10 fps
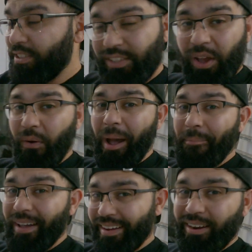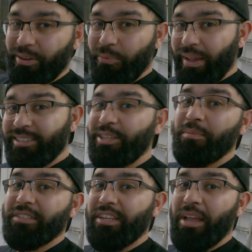So I'm not gonna waste too
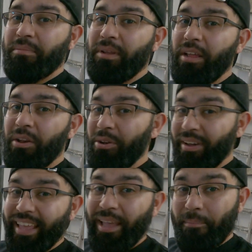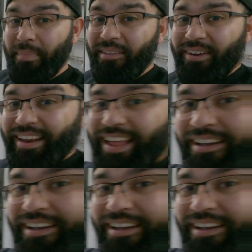much time looking at me right